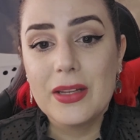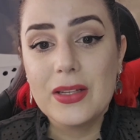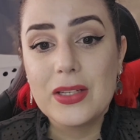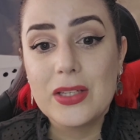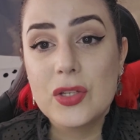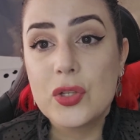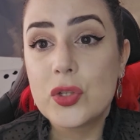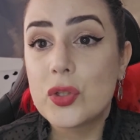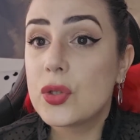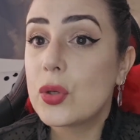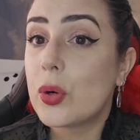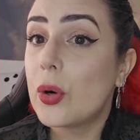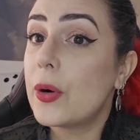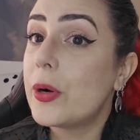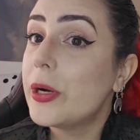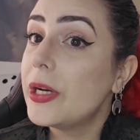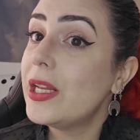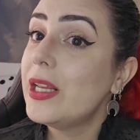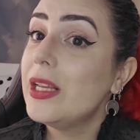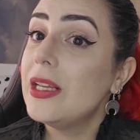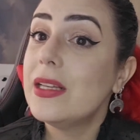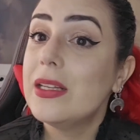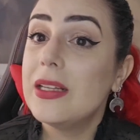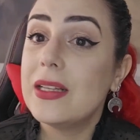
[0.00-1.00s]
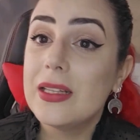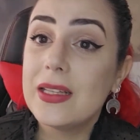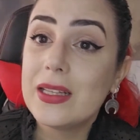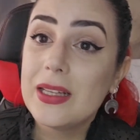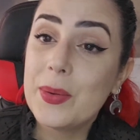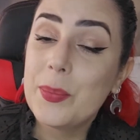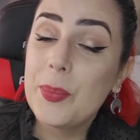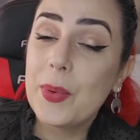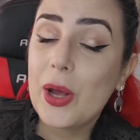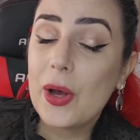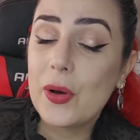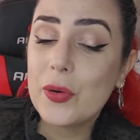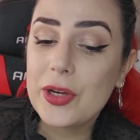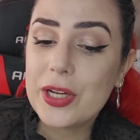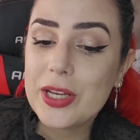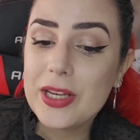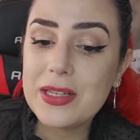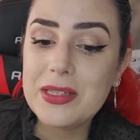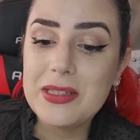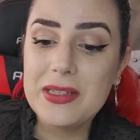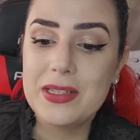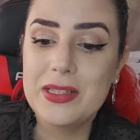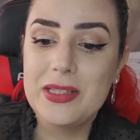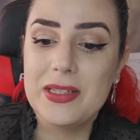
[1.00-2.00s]
story about
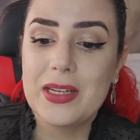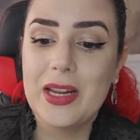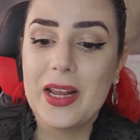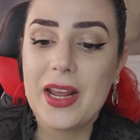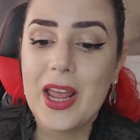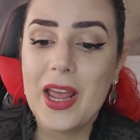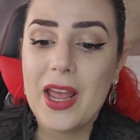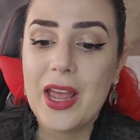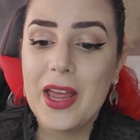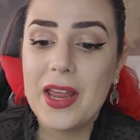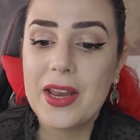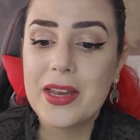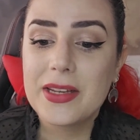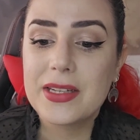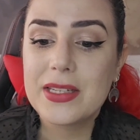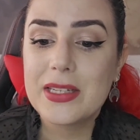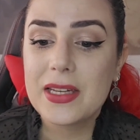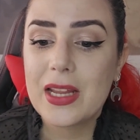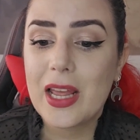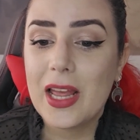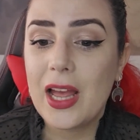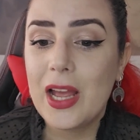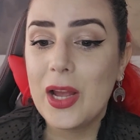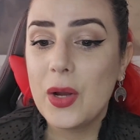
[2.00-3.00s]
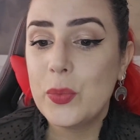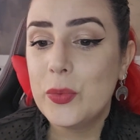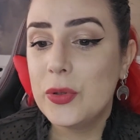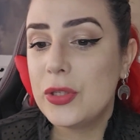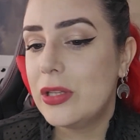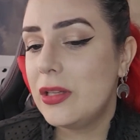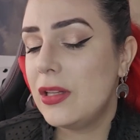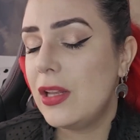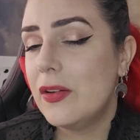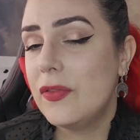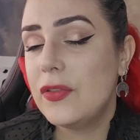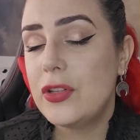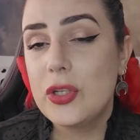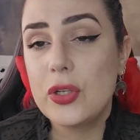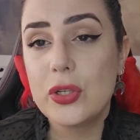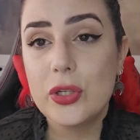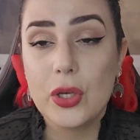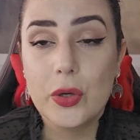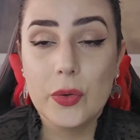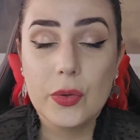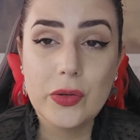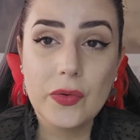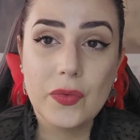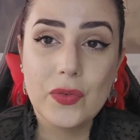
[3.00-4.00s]
it, and I would love to
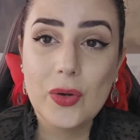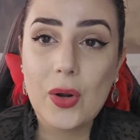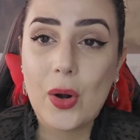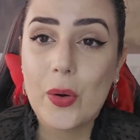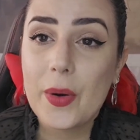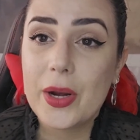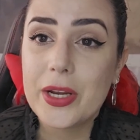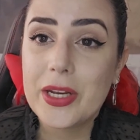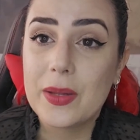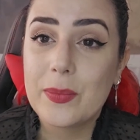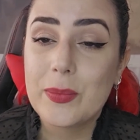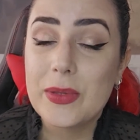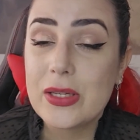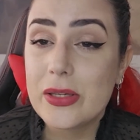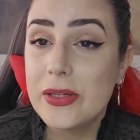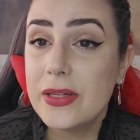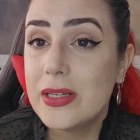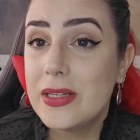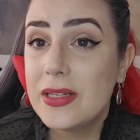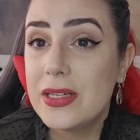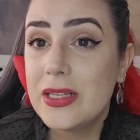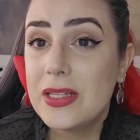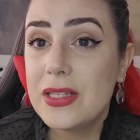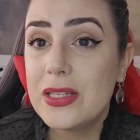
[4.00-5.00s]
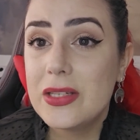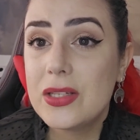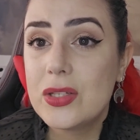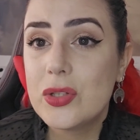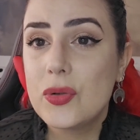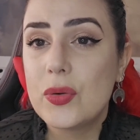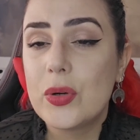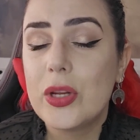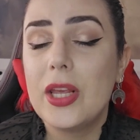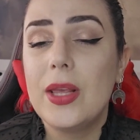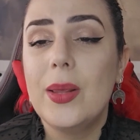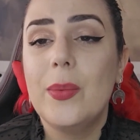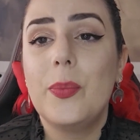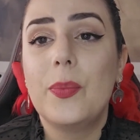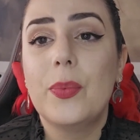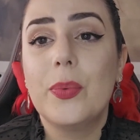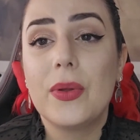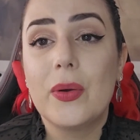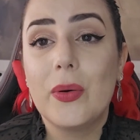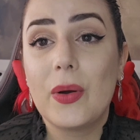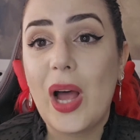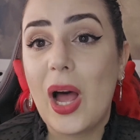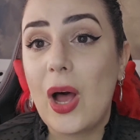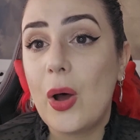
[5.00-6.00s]
know if you already done this trip,
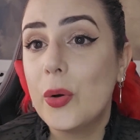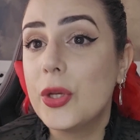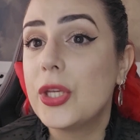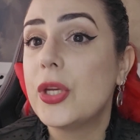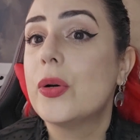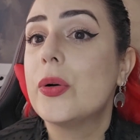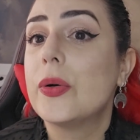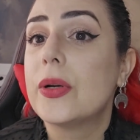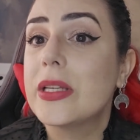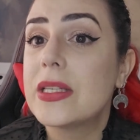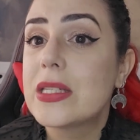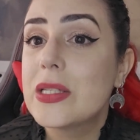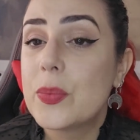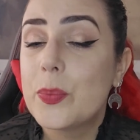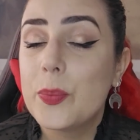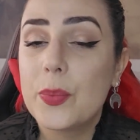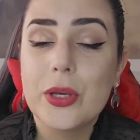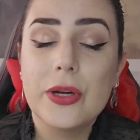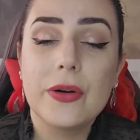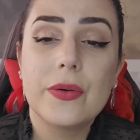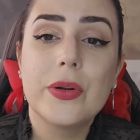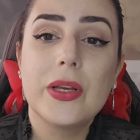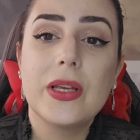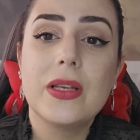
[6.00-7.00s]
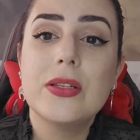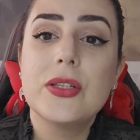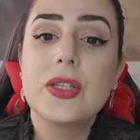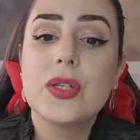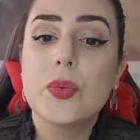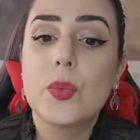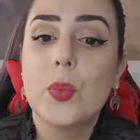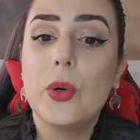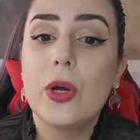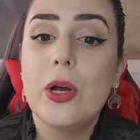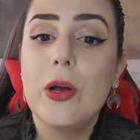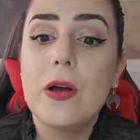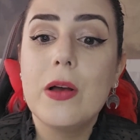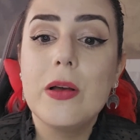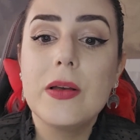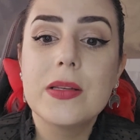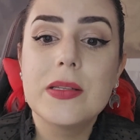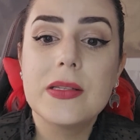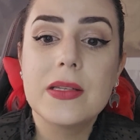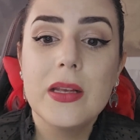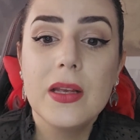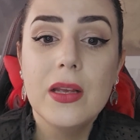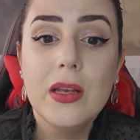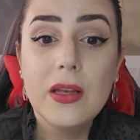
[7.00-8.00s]
or how your experience
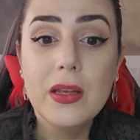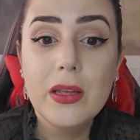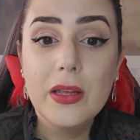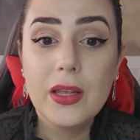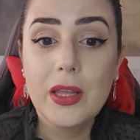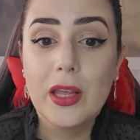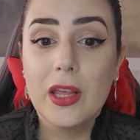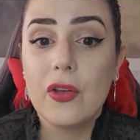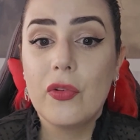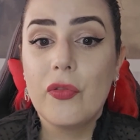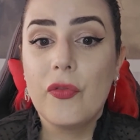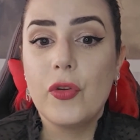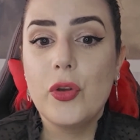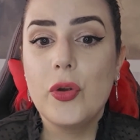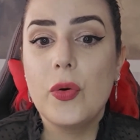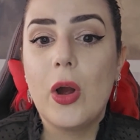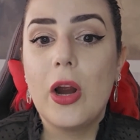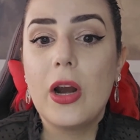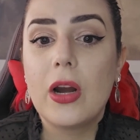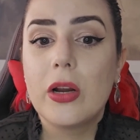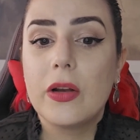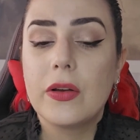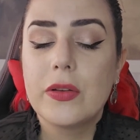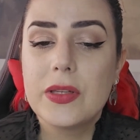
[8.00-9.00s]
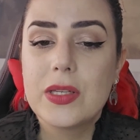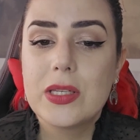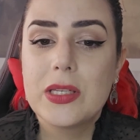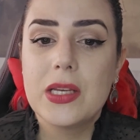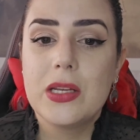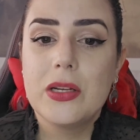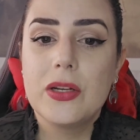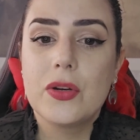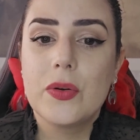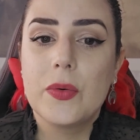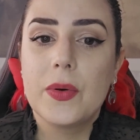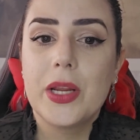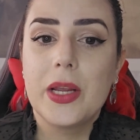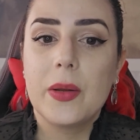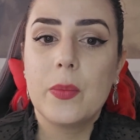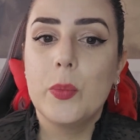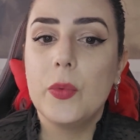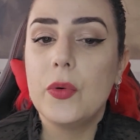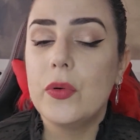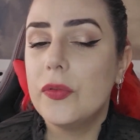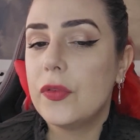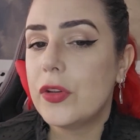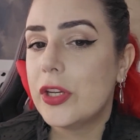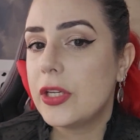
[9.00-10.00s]
was. If you are considering
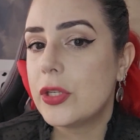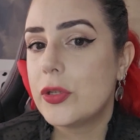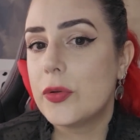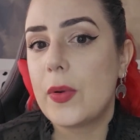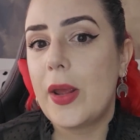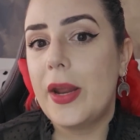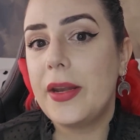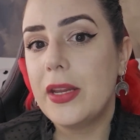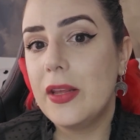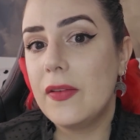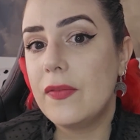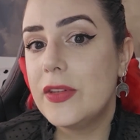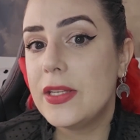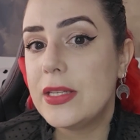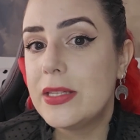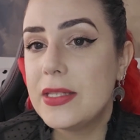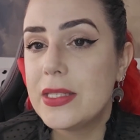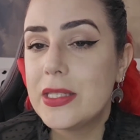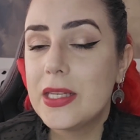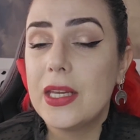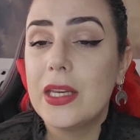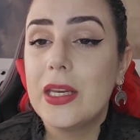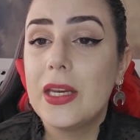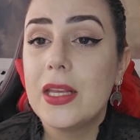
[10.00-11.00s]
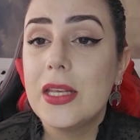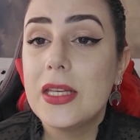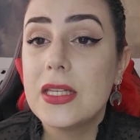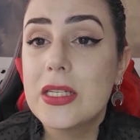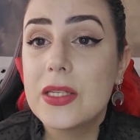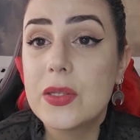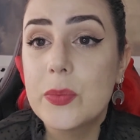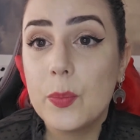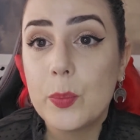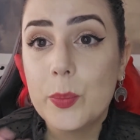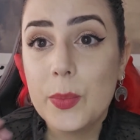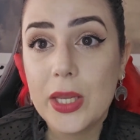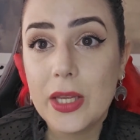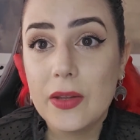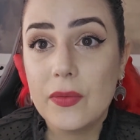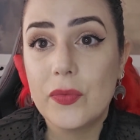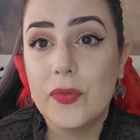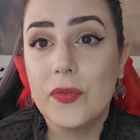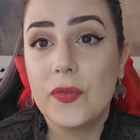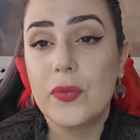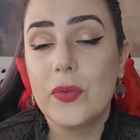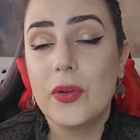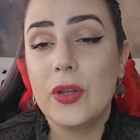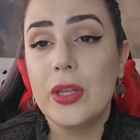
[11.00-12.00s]
moving to any of the cities,
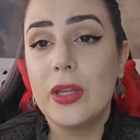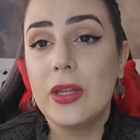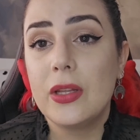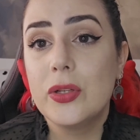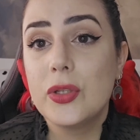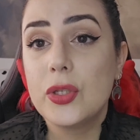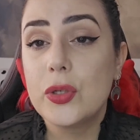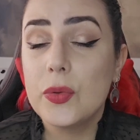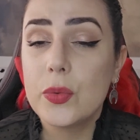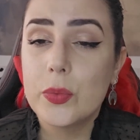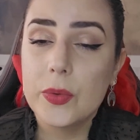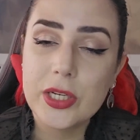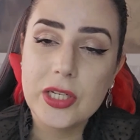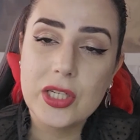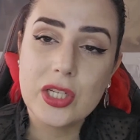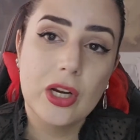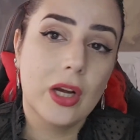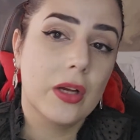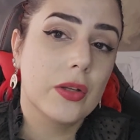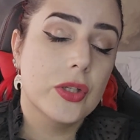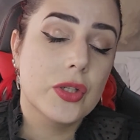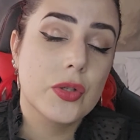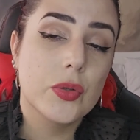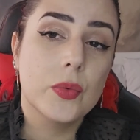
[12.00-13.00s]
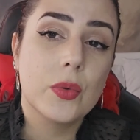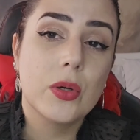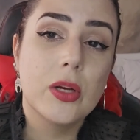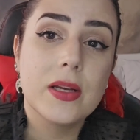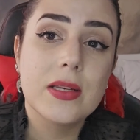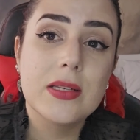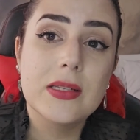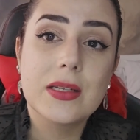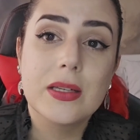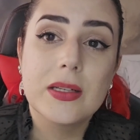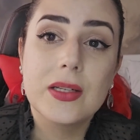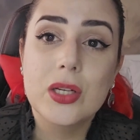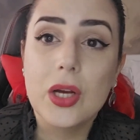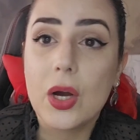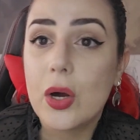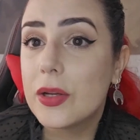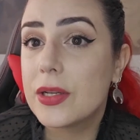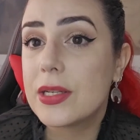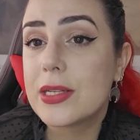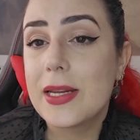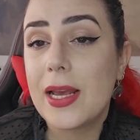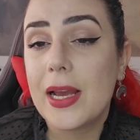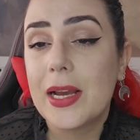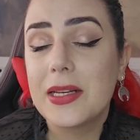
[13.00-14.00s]
do reach out to us at
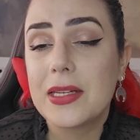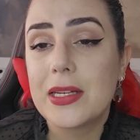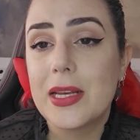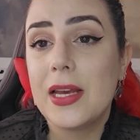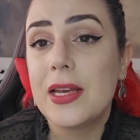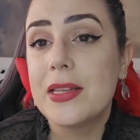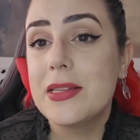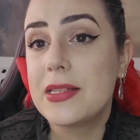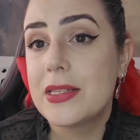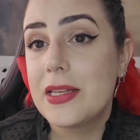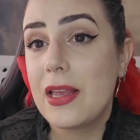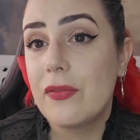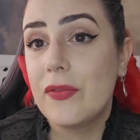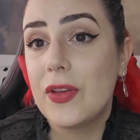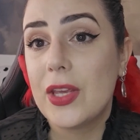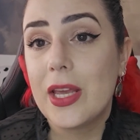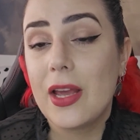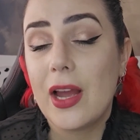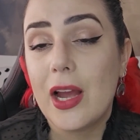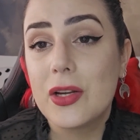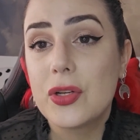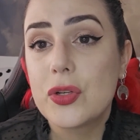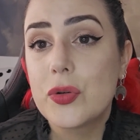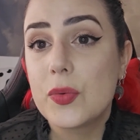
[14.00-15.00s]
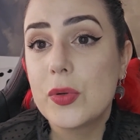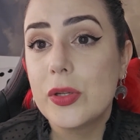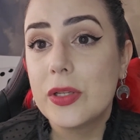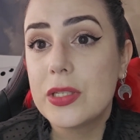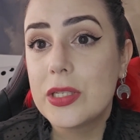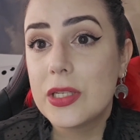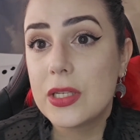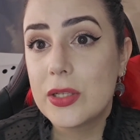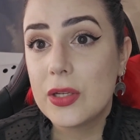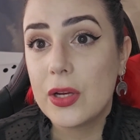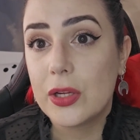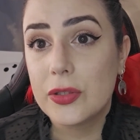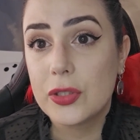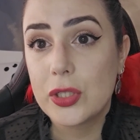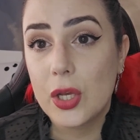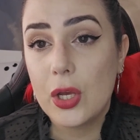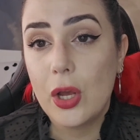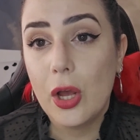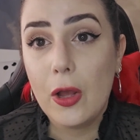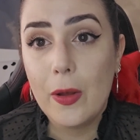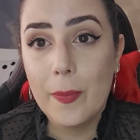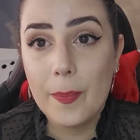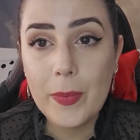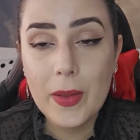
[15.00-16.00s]

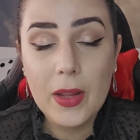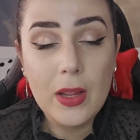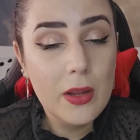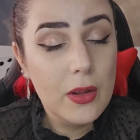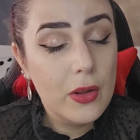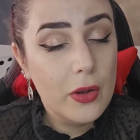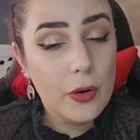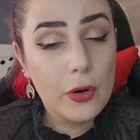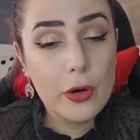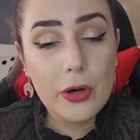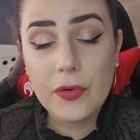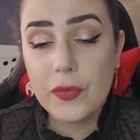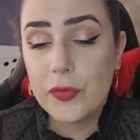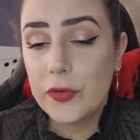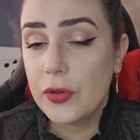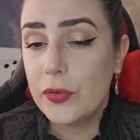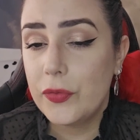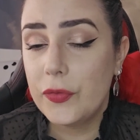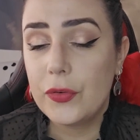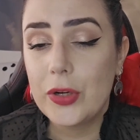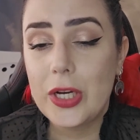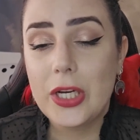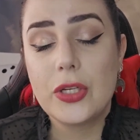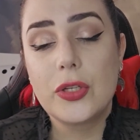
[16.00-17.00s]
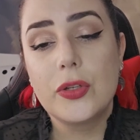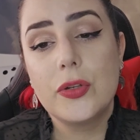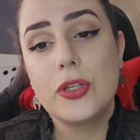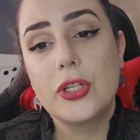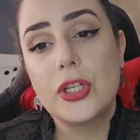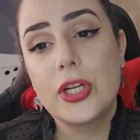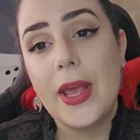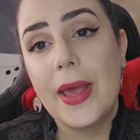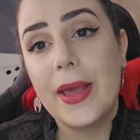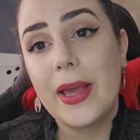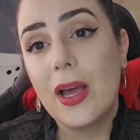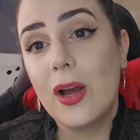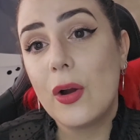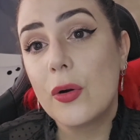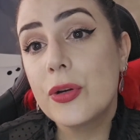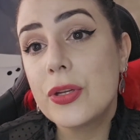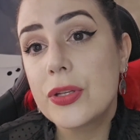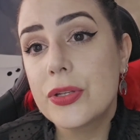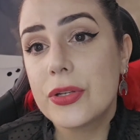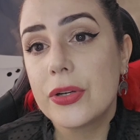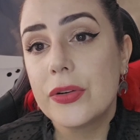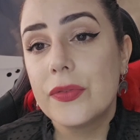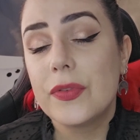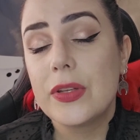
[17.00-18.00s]
contact@savvycatrealty.com, or feel free to check our
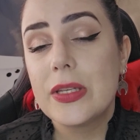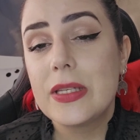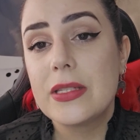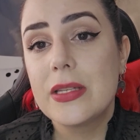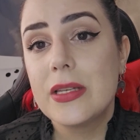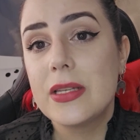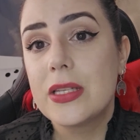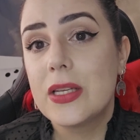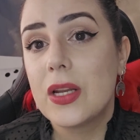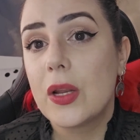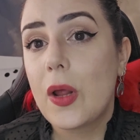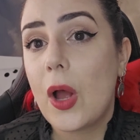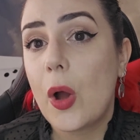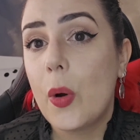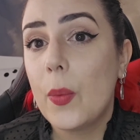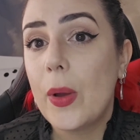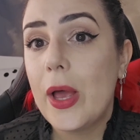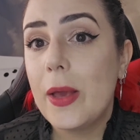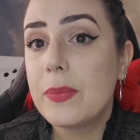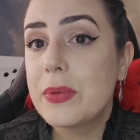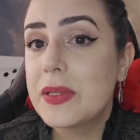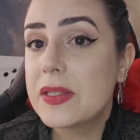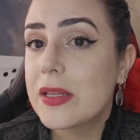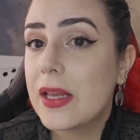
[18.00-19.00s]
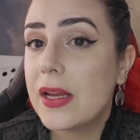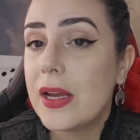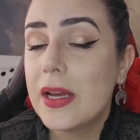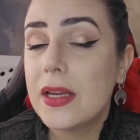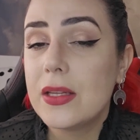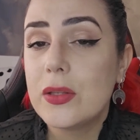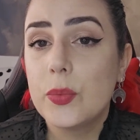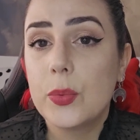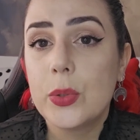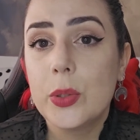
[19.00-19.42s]
services in our website.